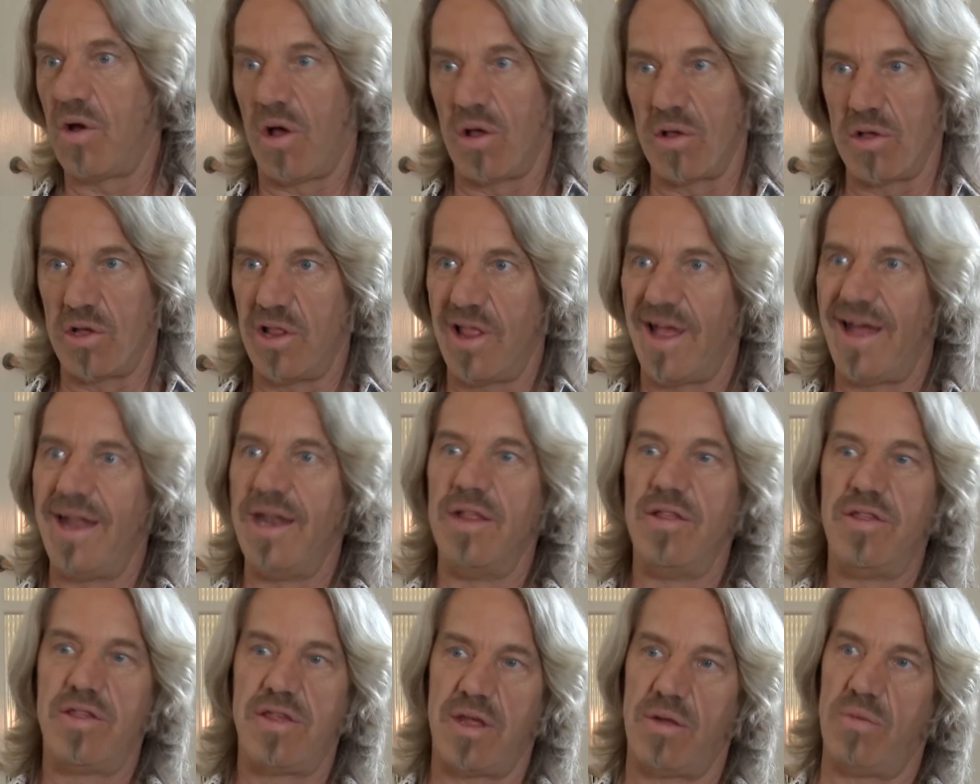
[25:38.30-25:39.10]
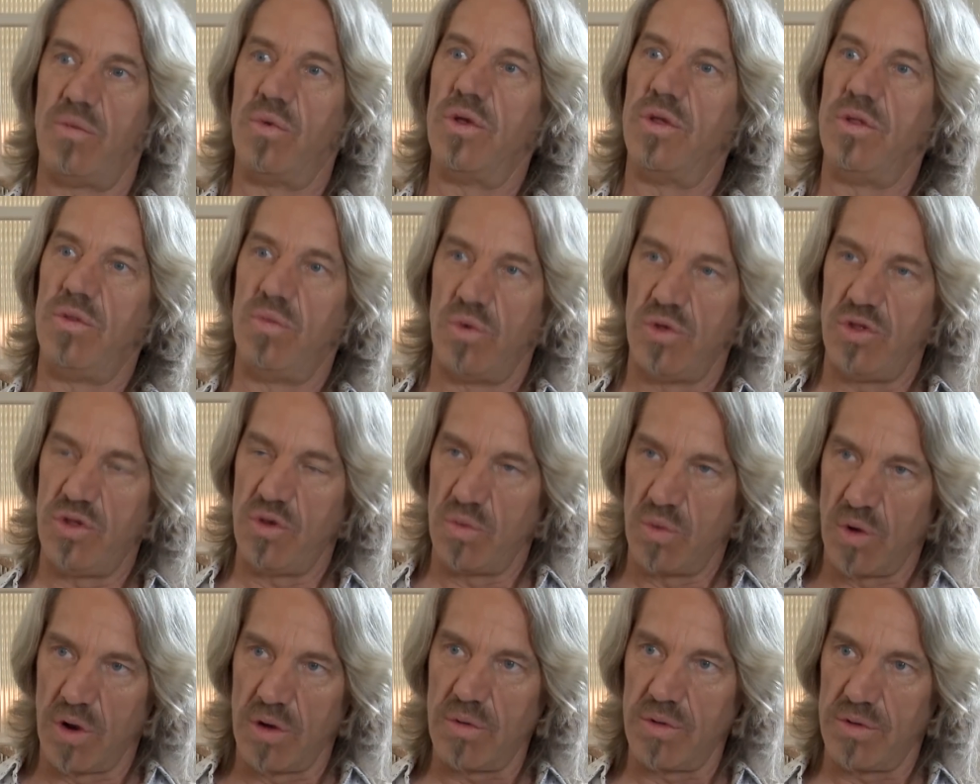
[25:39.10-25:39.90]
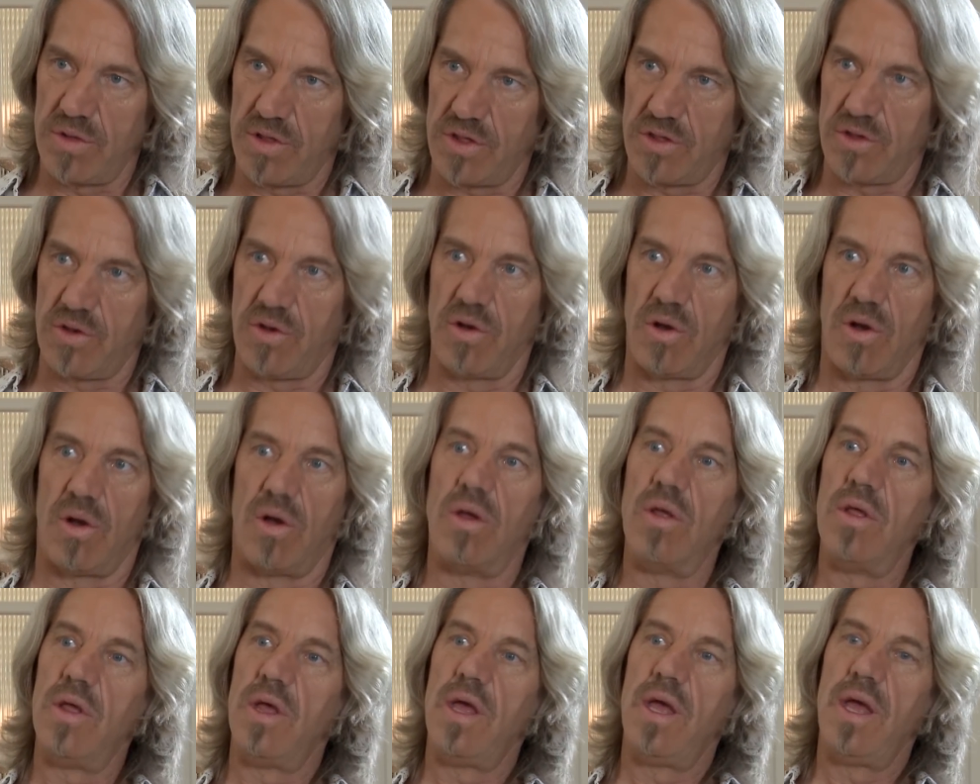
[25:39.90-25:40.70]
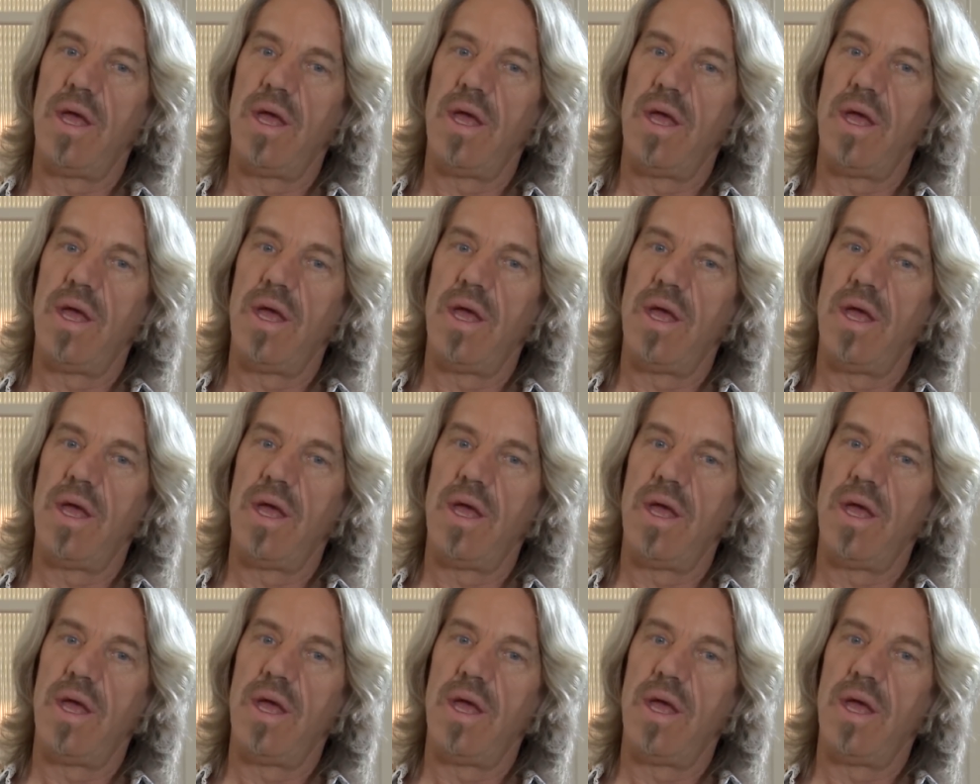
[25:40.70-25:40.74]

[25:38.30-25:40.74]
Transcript: called Glenn and said, would, would you work with this girl?